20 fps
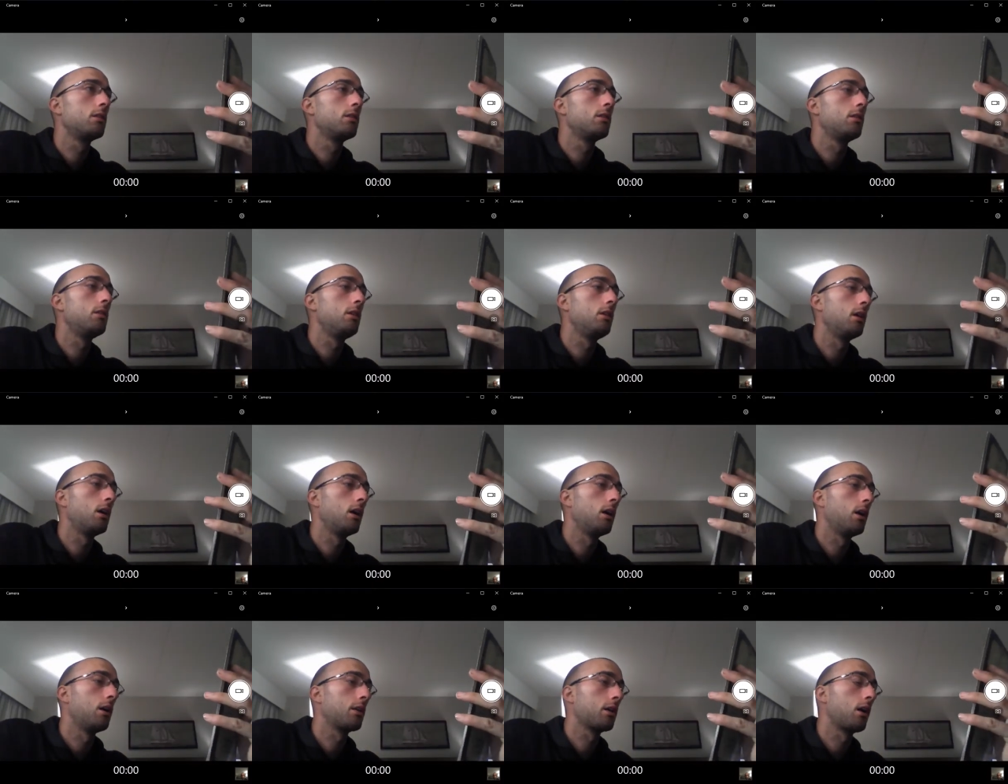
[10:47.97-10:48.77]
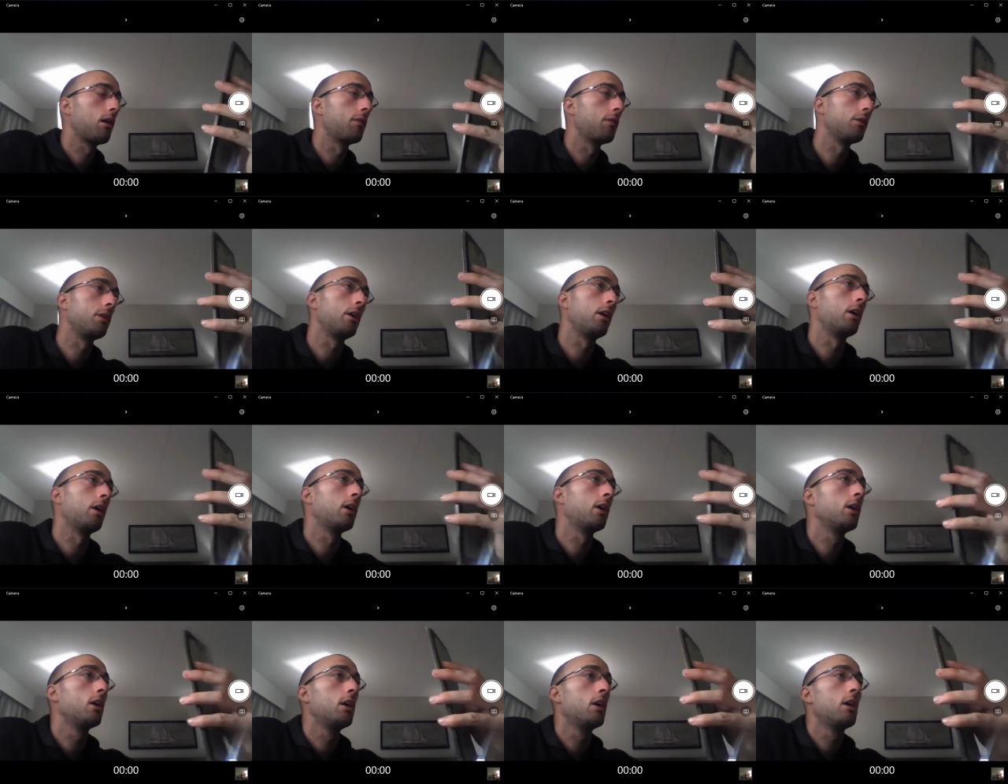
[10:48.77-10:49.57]
the, uh, the cover here.
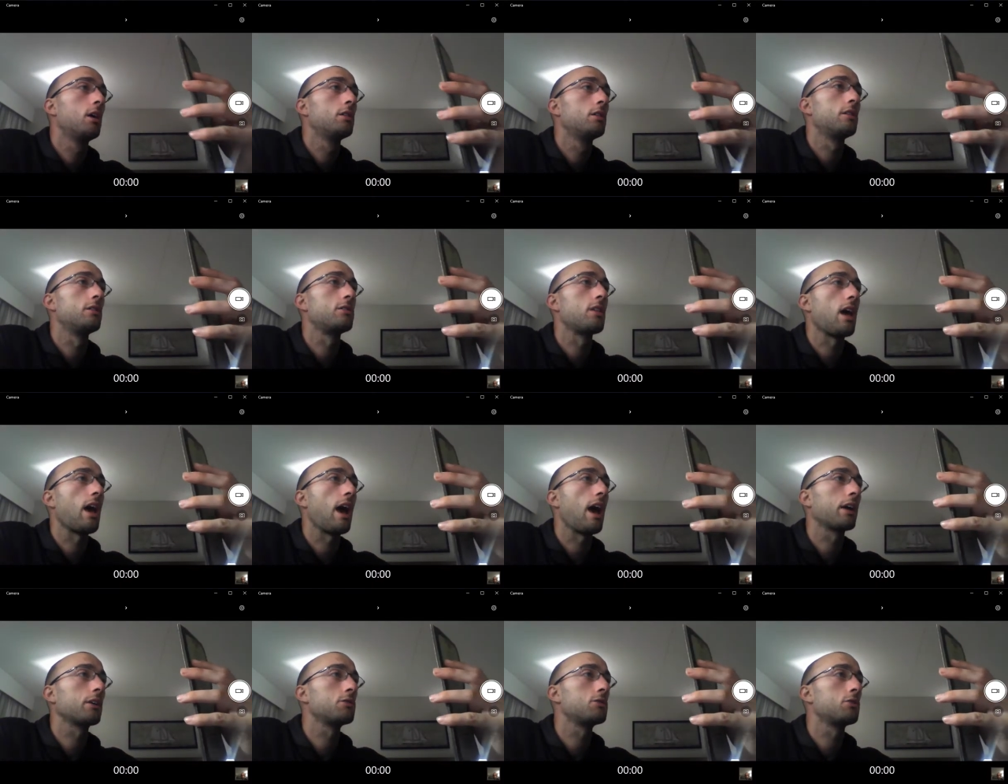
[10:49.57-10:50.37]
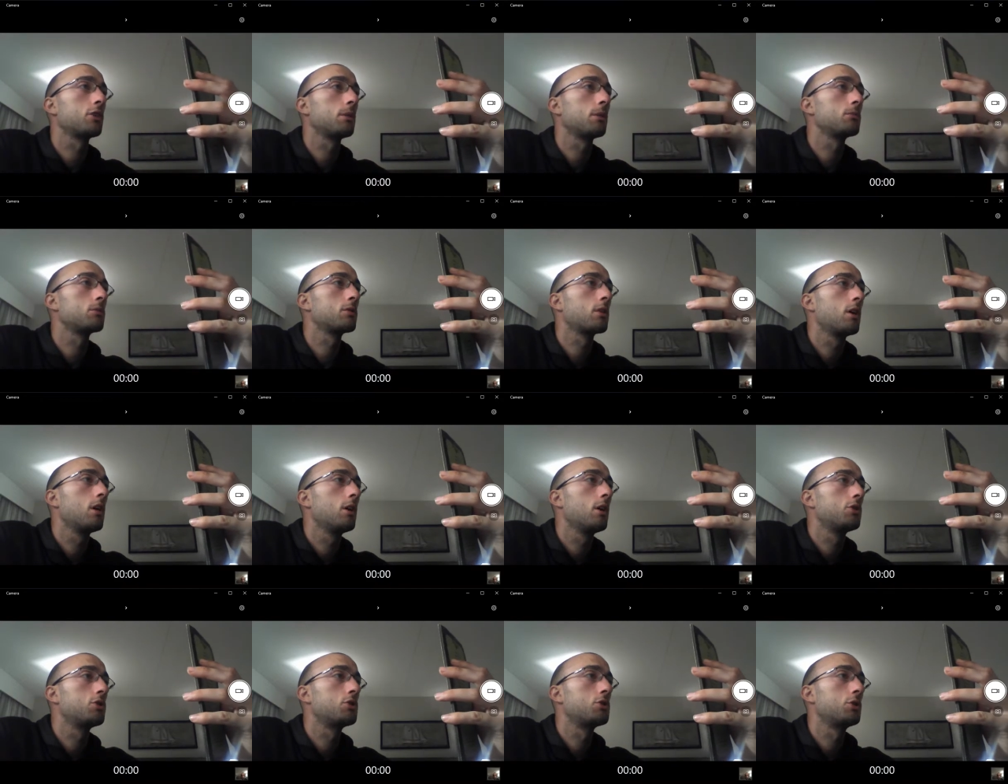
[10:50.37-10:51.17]
It says Hagstrom's
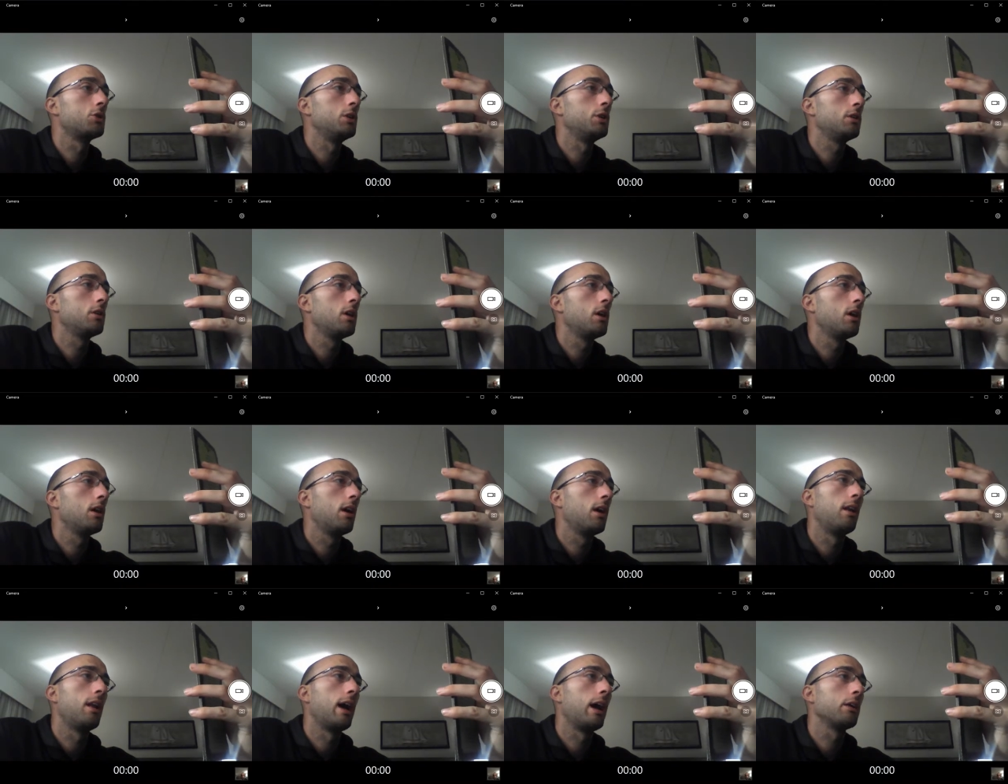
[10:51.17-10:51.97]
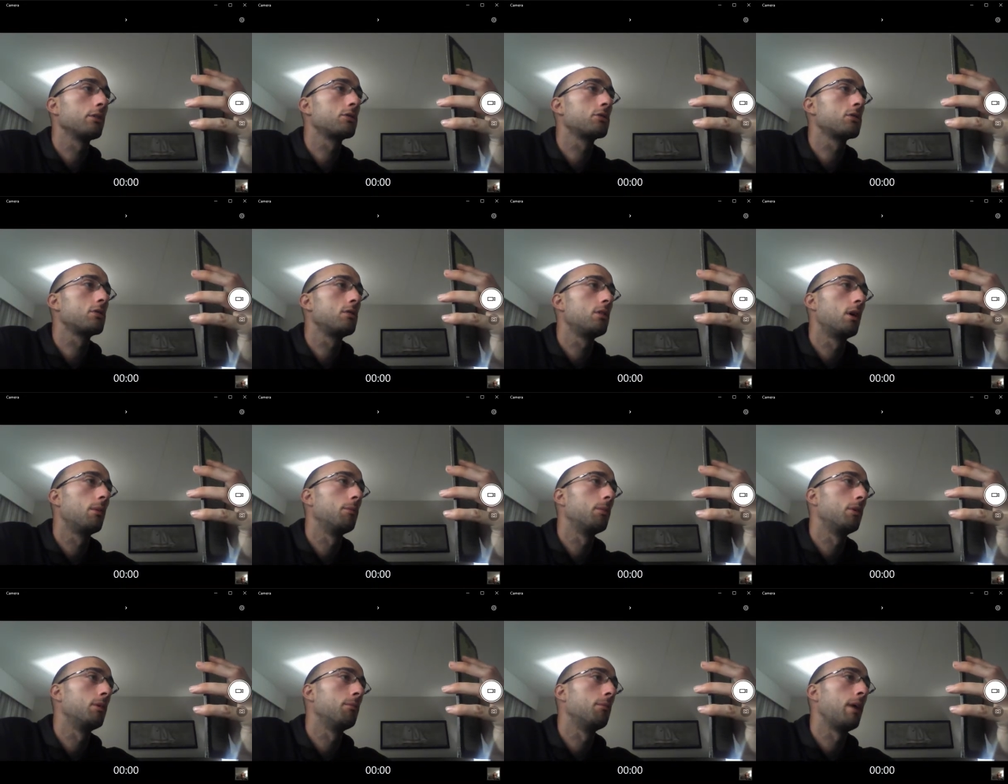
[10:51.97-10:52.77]
Street and House
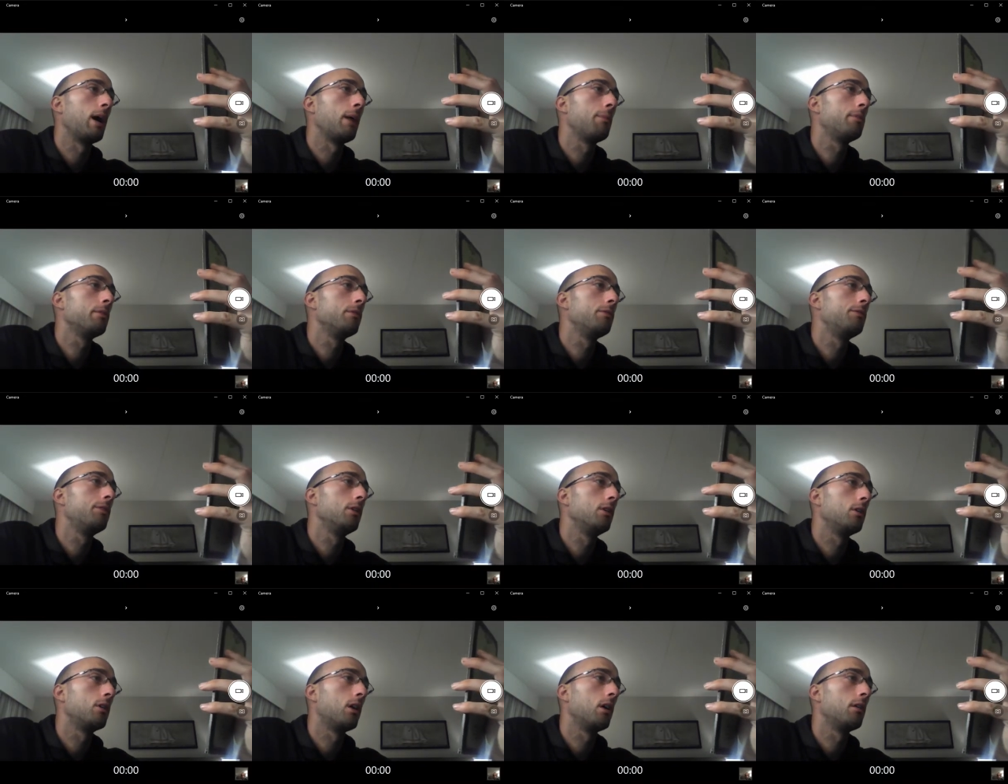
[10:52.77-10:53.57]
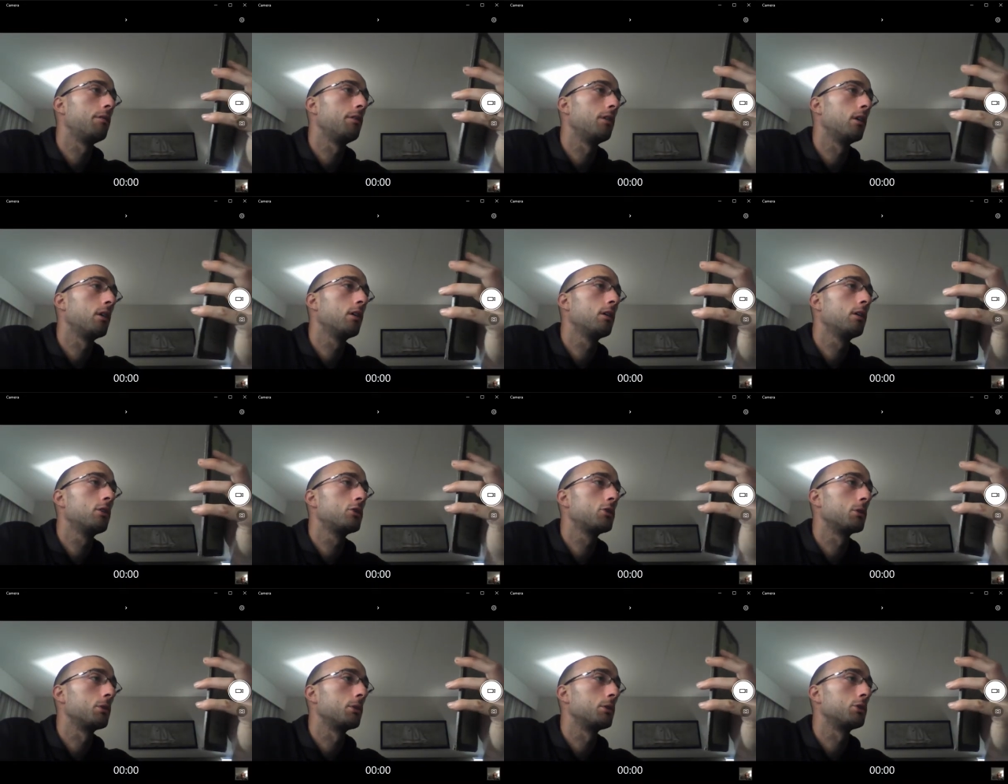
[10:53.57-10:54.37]
Number Map of Philadelphia,
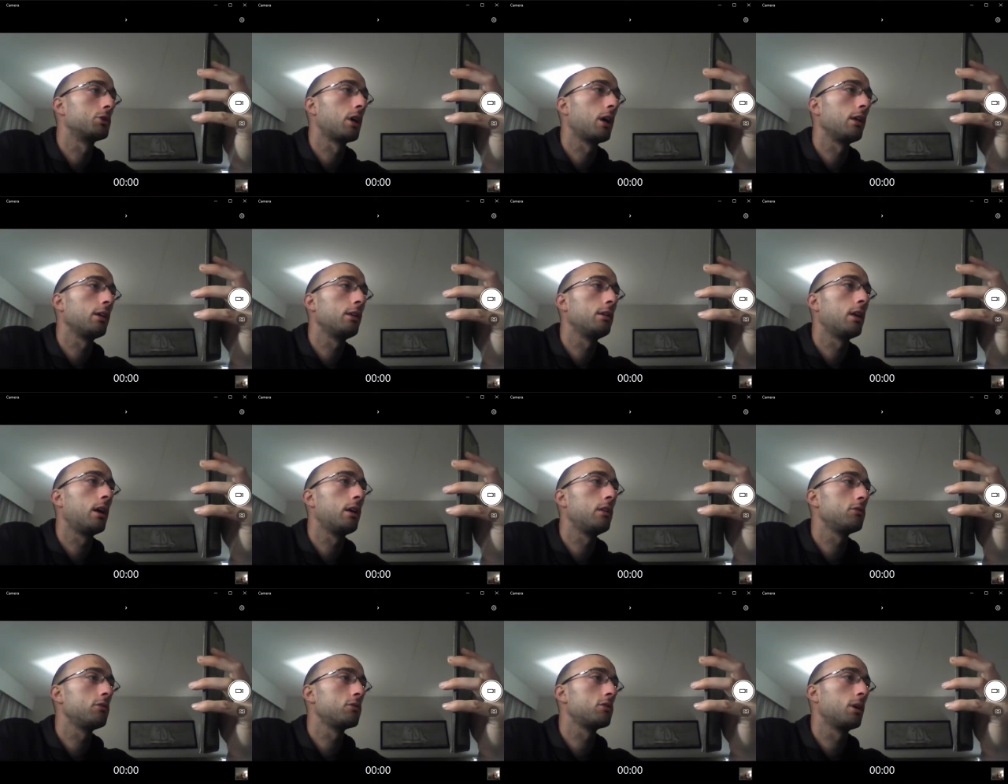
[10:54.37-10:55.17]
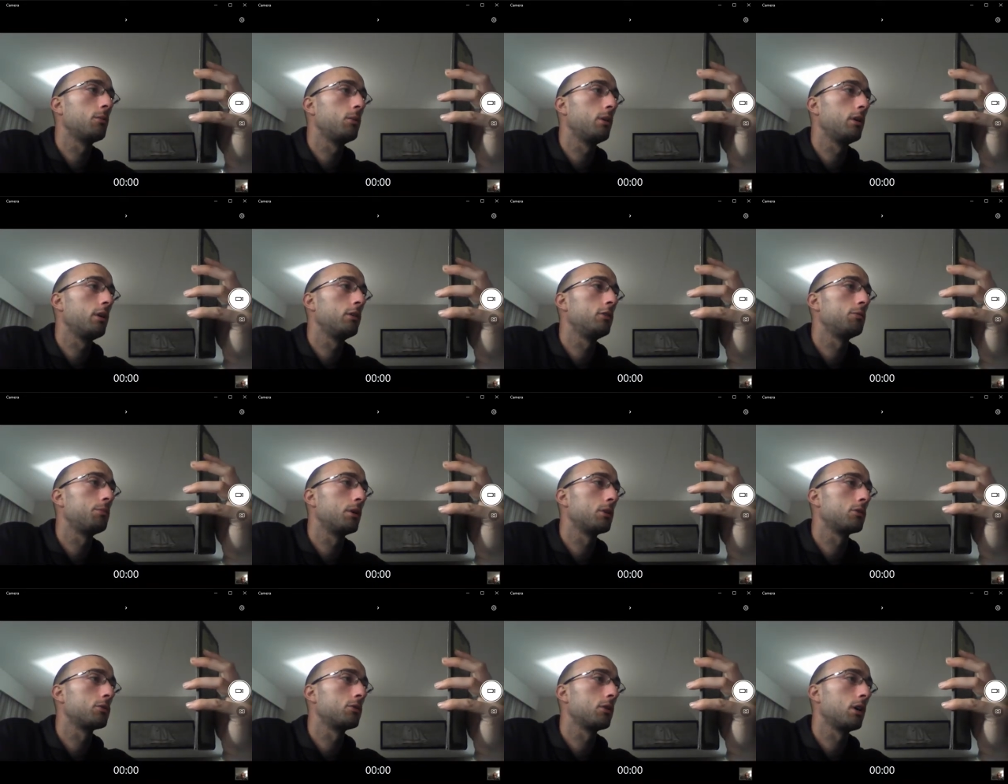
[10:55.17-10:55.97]
showing trolley lines, subways,
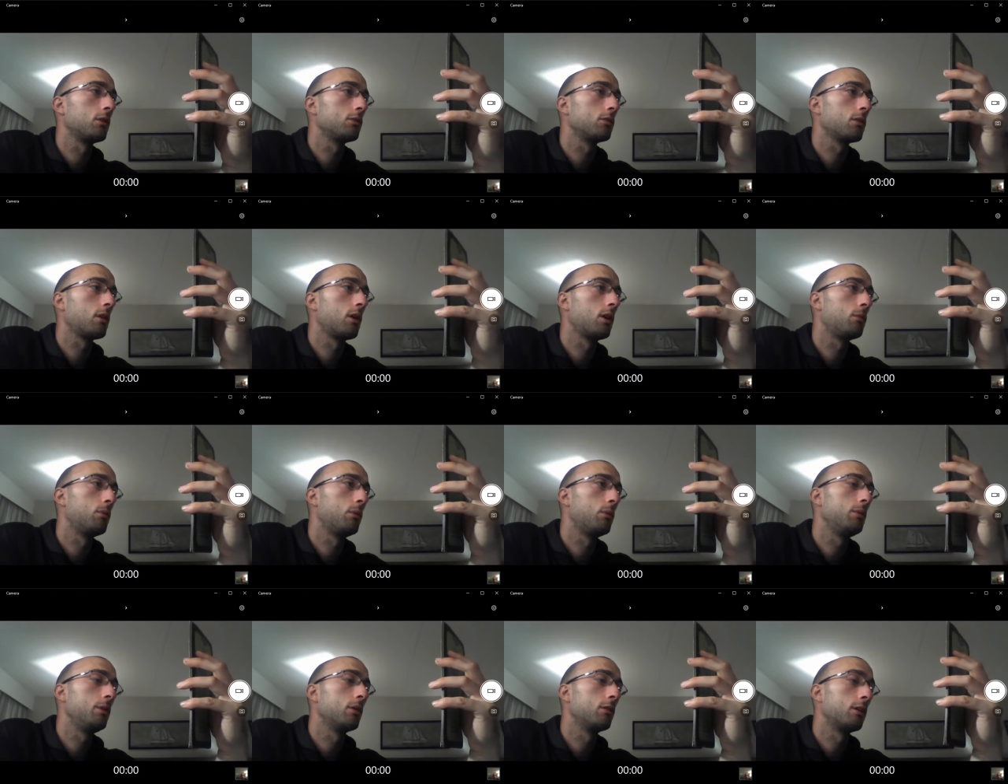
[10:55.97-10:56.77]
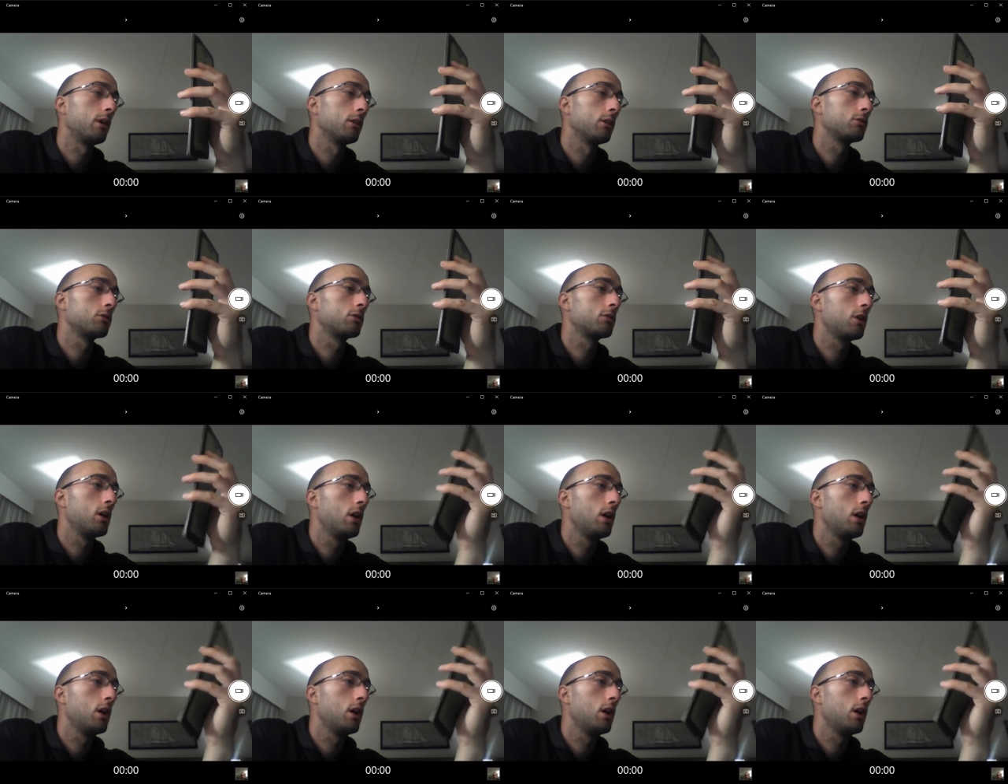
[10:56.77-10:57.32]
bus routes, automobile routes.